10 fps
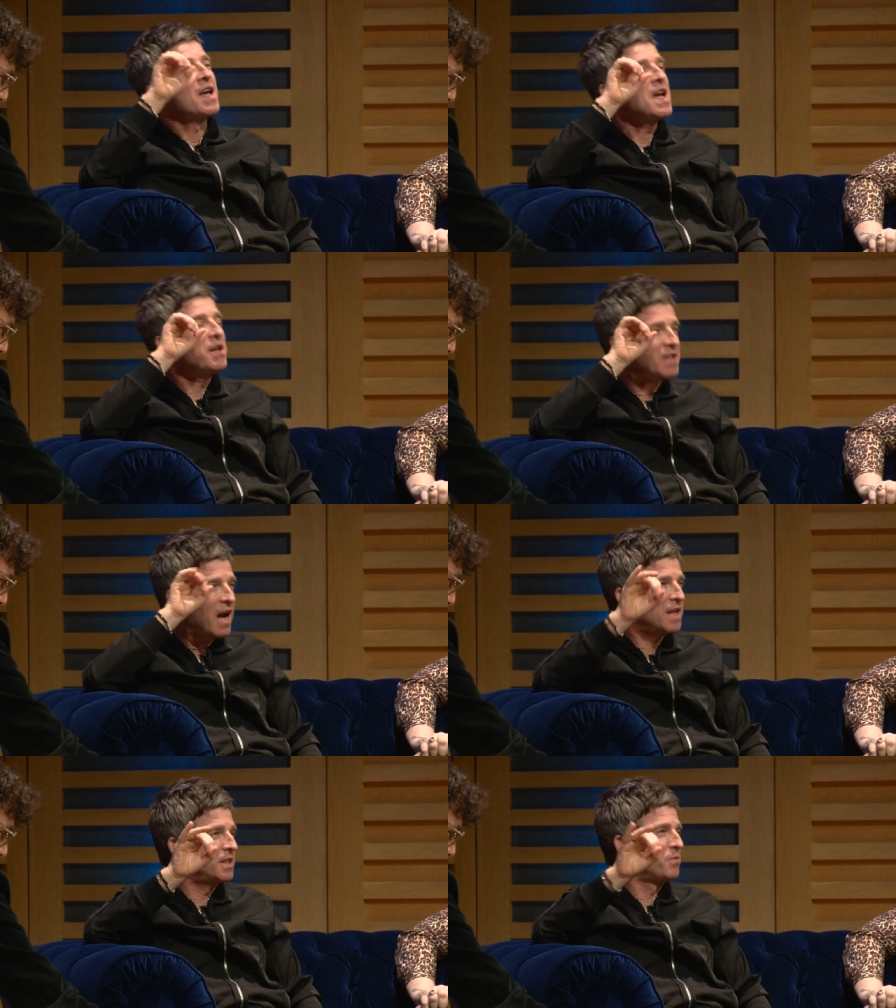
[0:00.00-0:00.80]
he
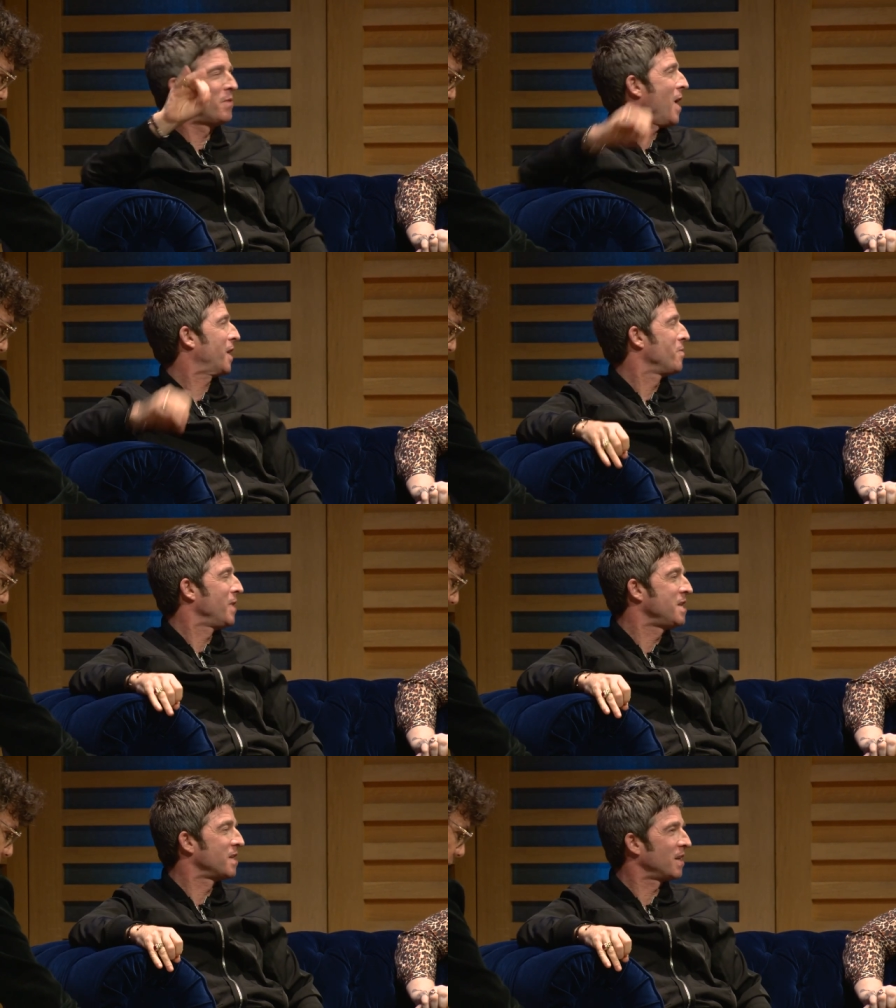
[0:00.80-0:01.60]
texted me back
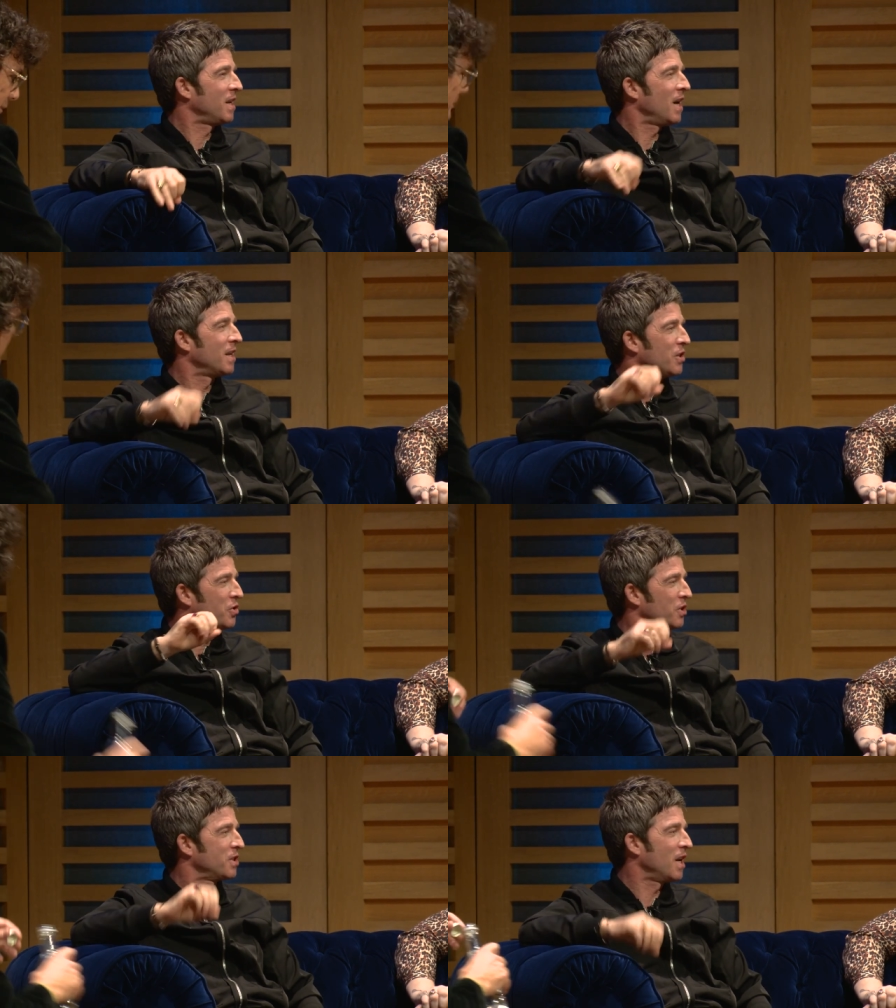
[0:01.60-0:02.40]
immediately, and it
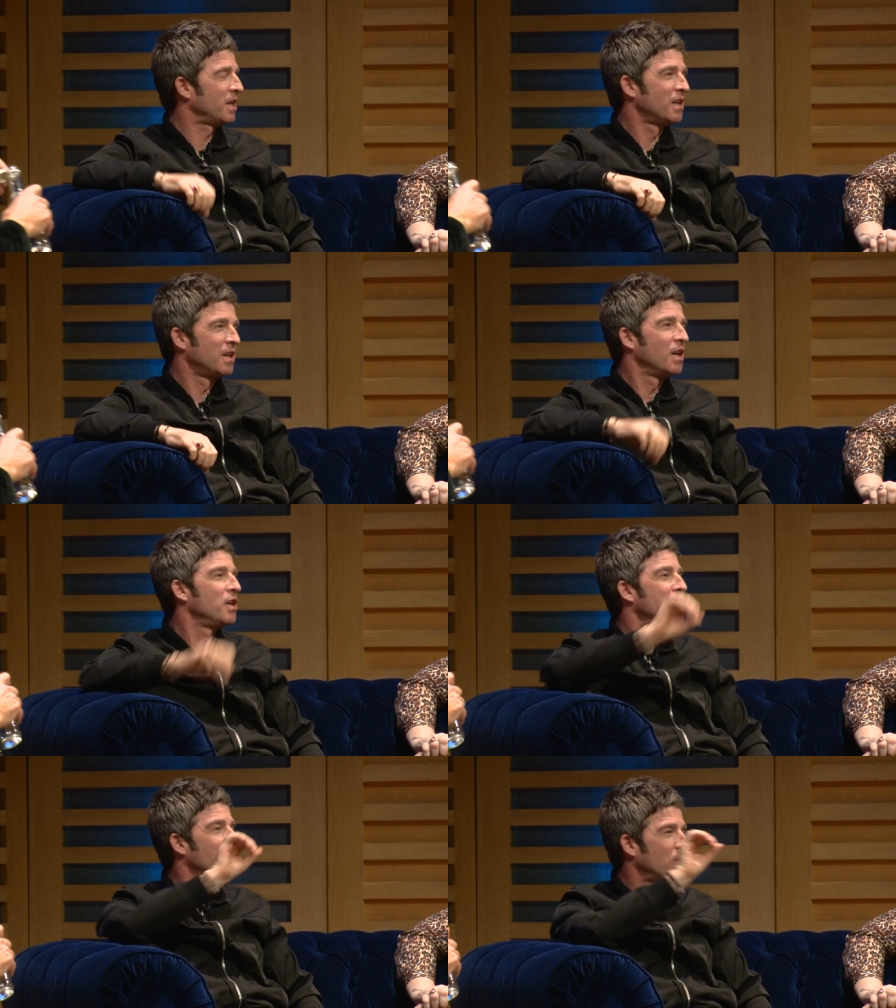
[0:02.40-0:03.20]
just said,
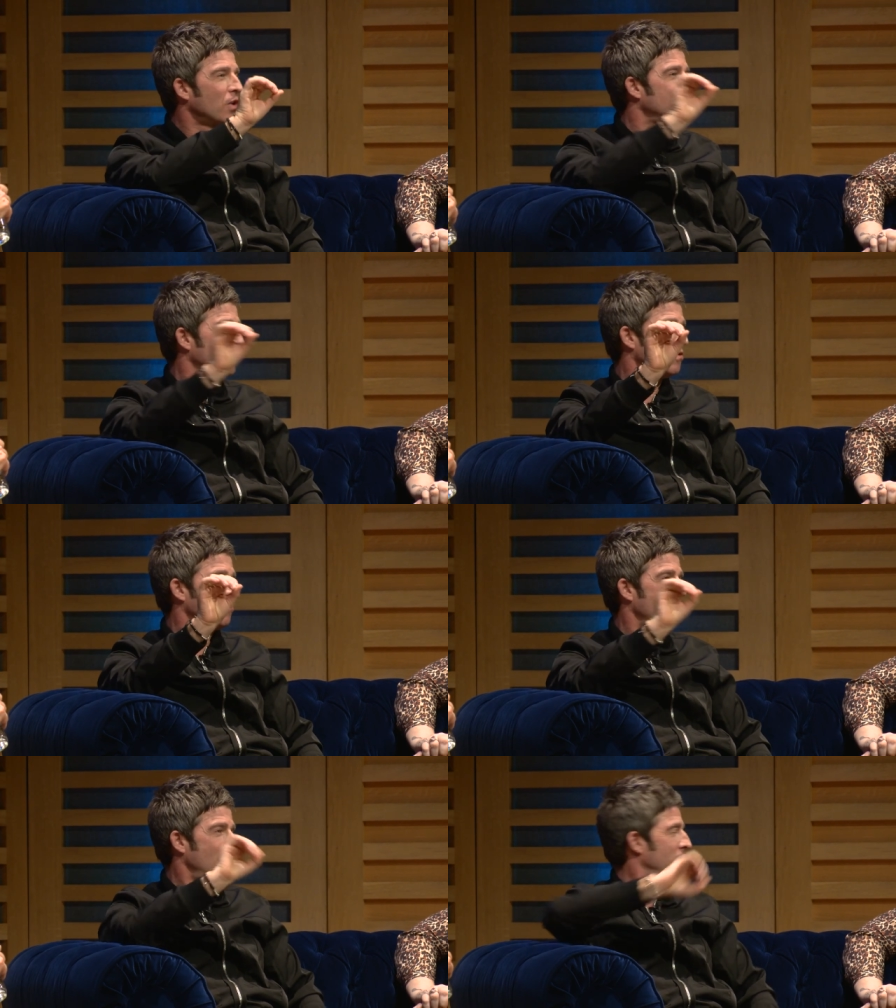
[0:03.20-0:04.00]
you've gone too
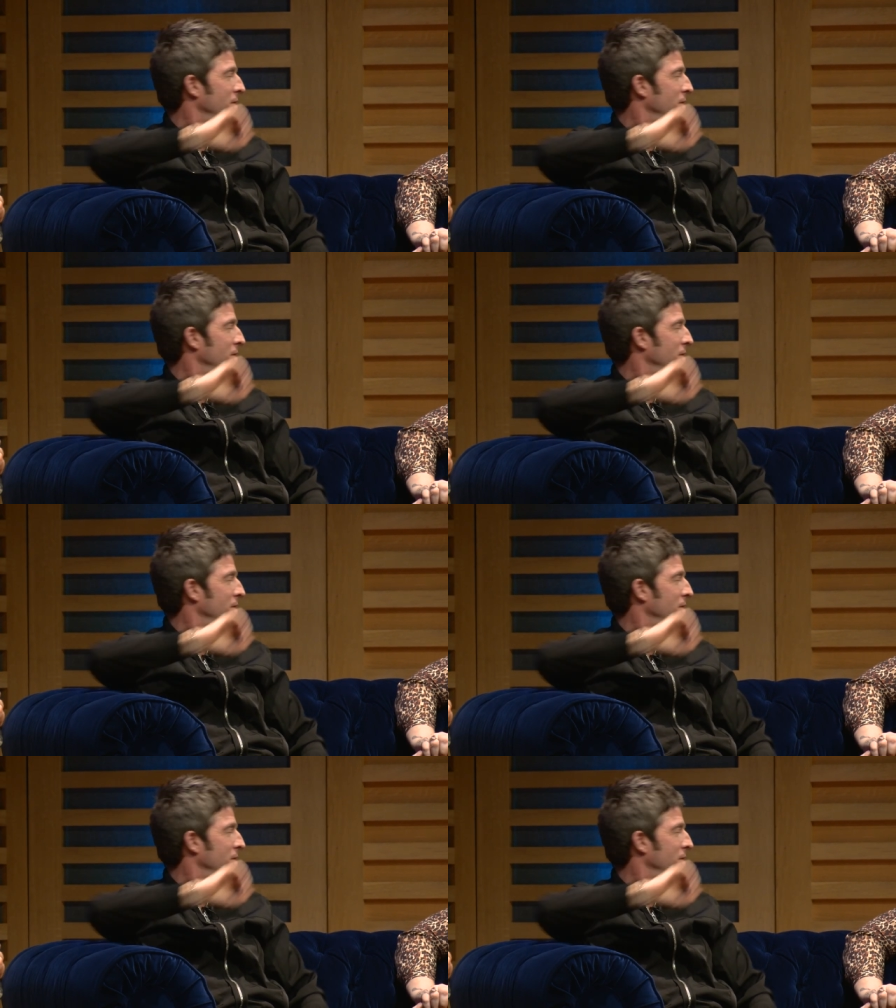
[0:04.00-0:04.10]
far.